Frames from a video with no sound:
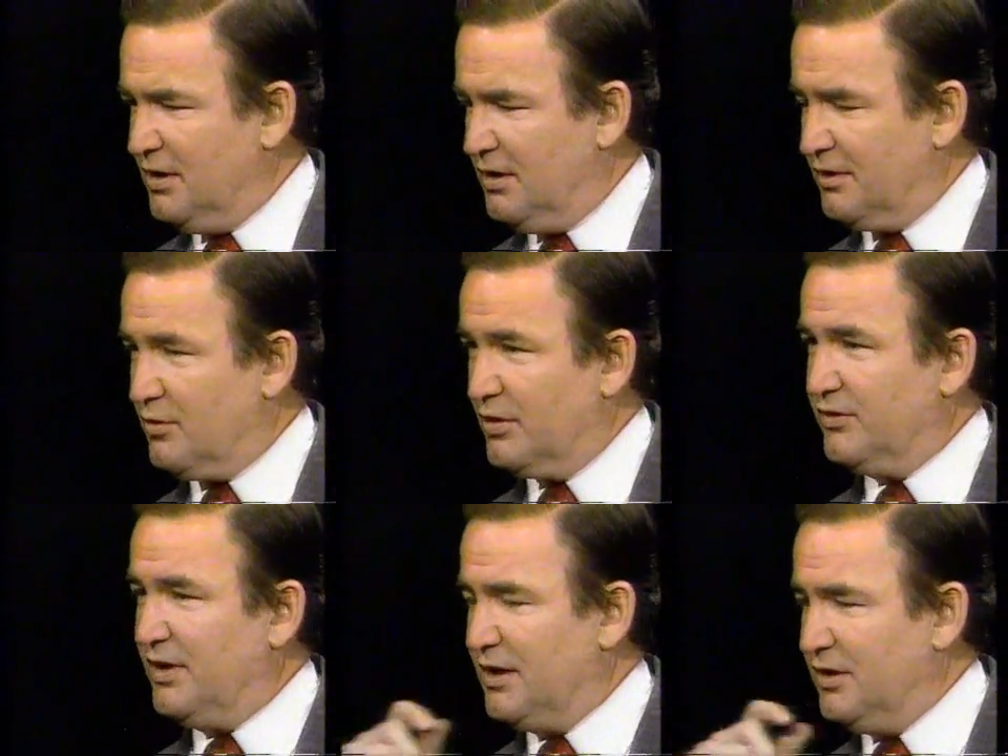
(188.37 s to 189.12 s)
Of
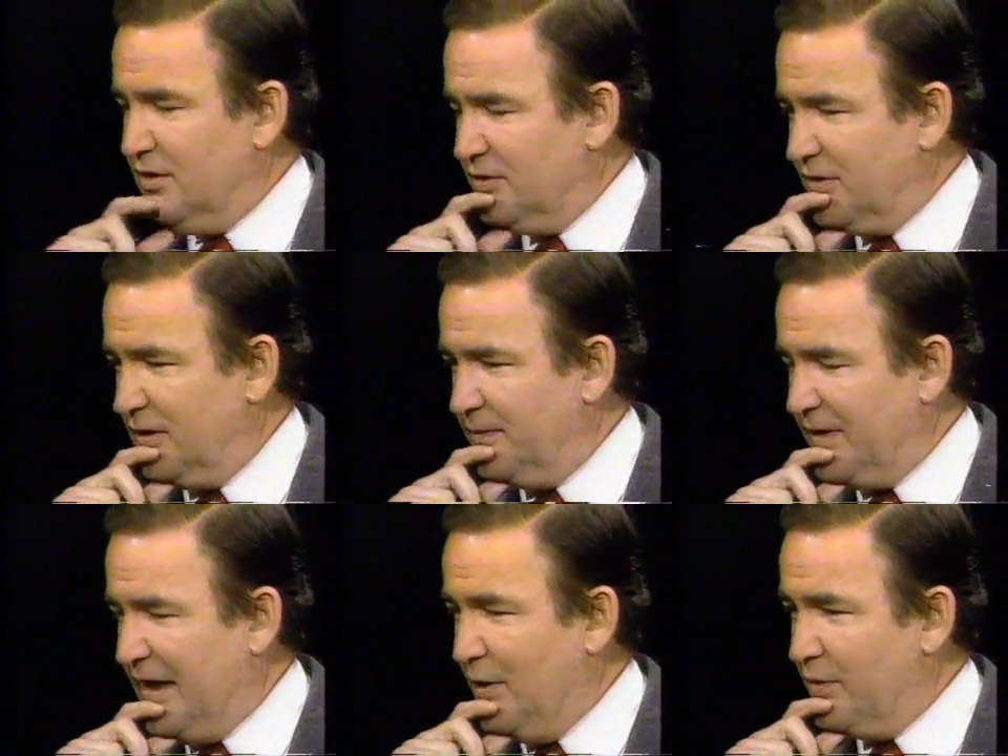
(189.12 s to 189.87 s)
course, taking
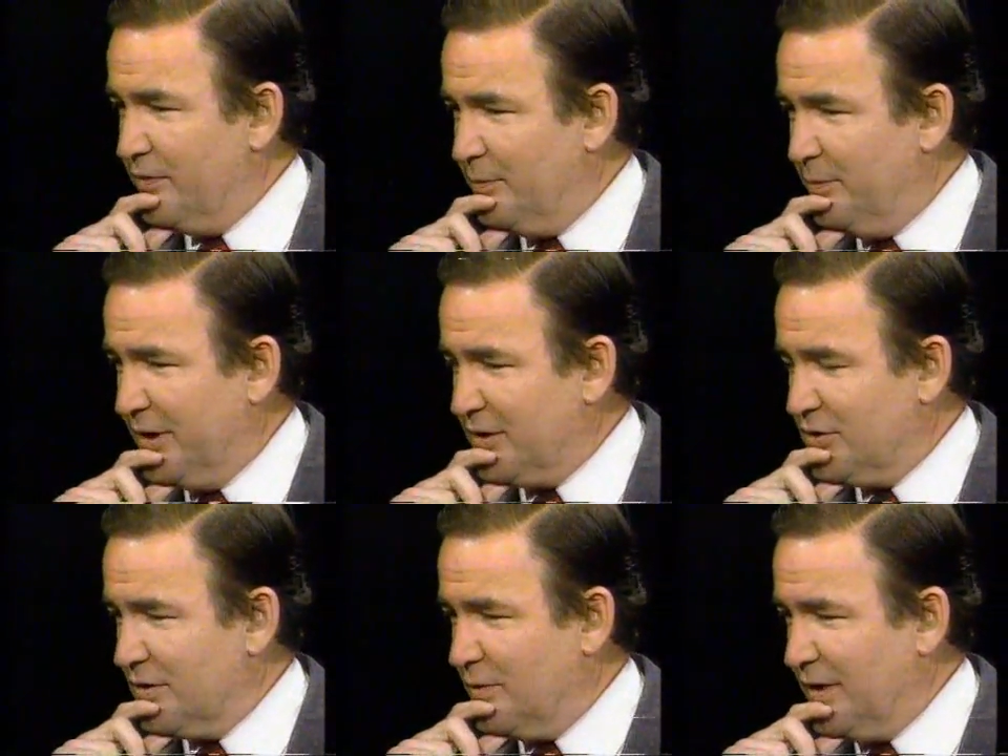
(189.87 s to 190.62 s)
yourself out of the
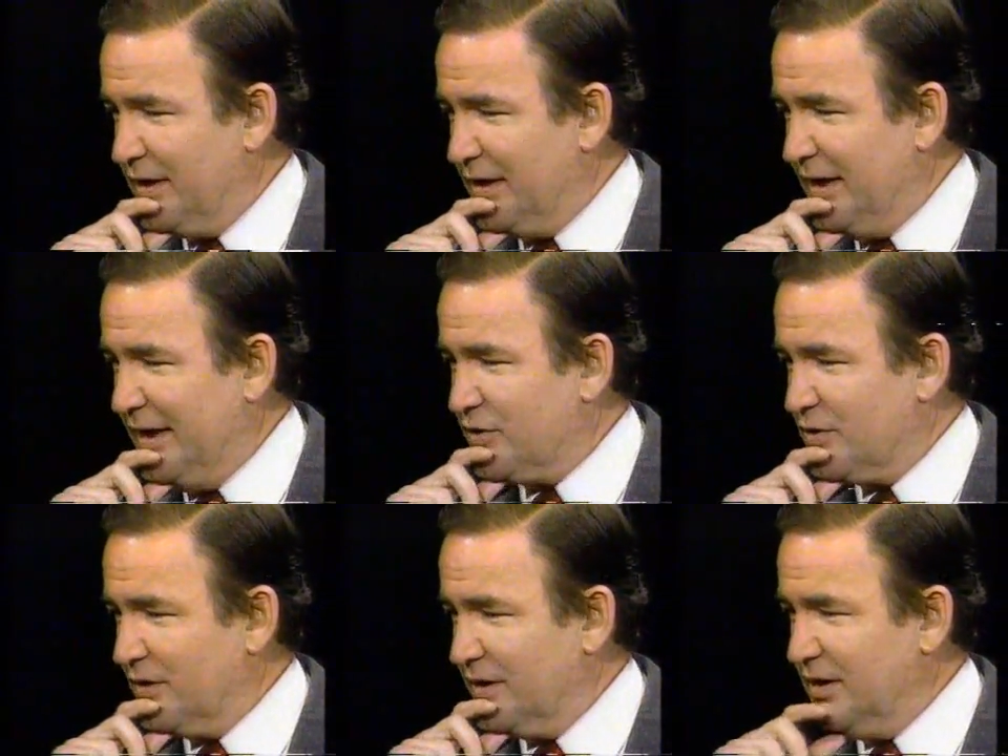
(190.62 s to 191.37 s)
picture quite
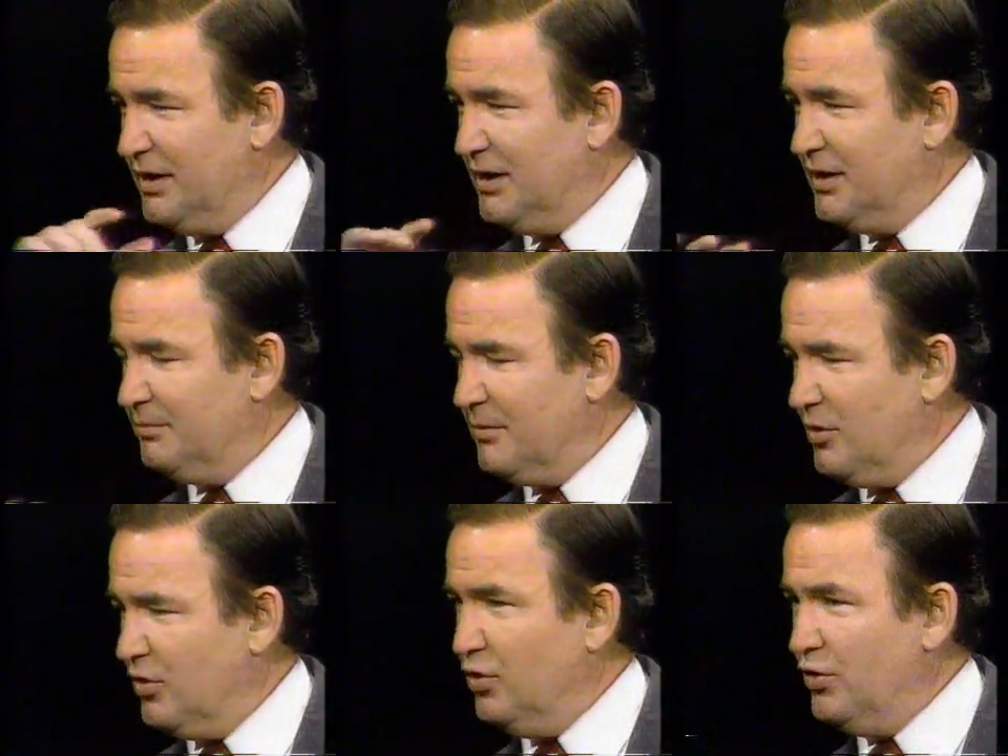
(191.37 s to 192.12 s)
naturally.
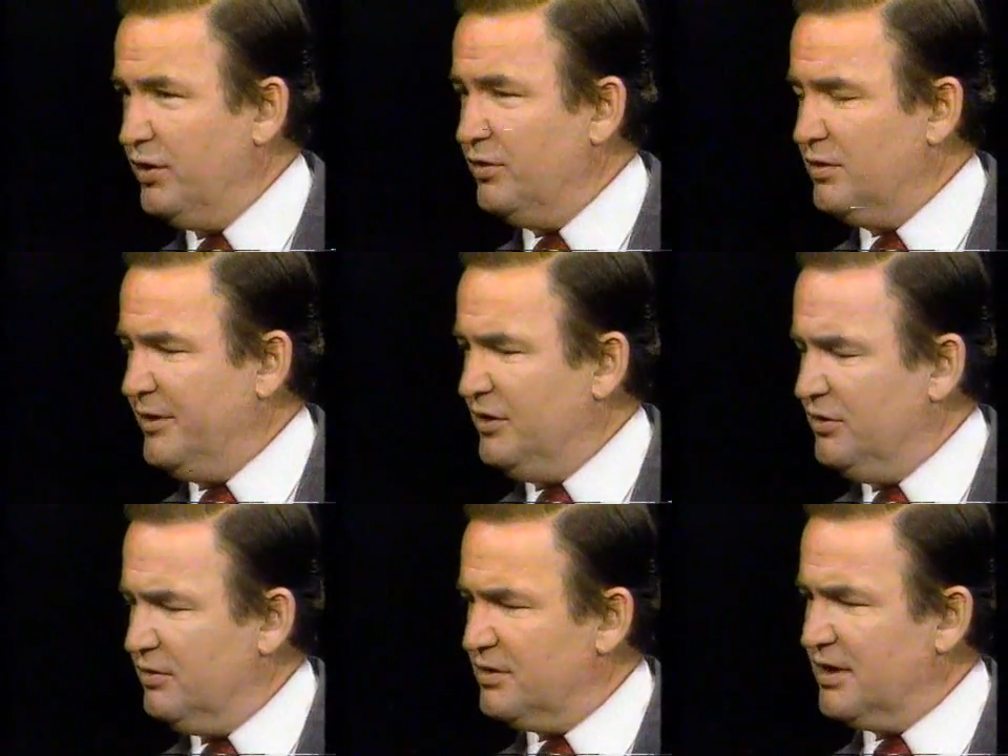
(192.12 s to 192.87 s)
Do
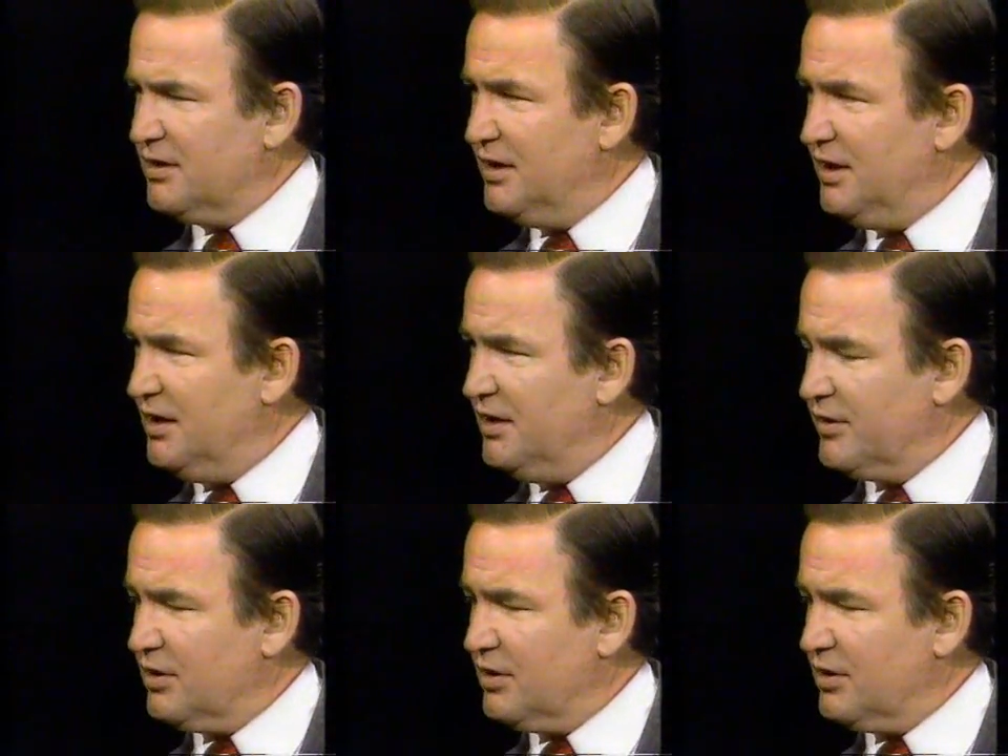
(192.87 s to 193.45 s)
you think that any of the